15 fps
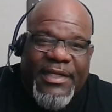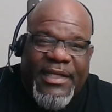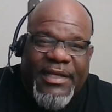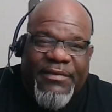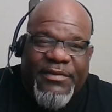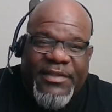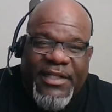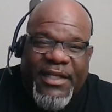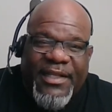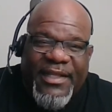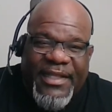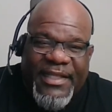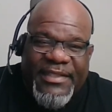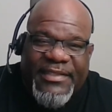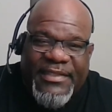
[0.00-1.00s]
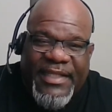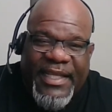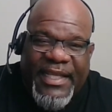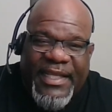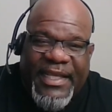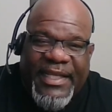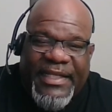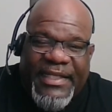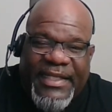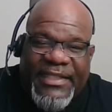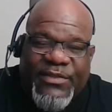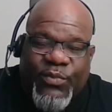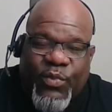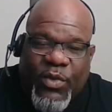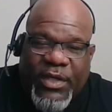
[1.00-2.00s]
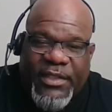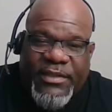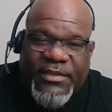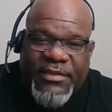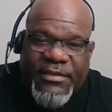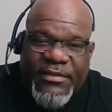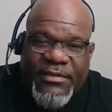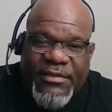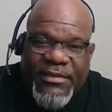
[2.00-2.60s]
have done this thing at least once.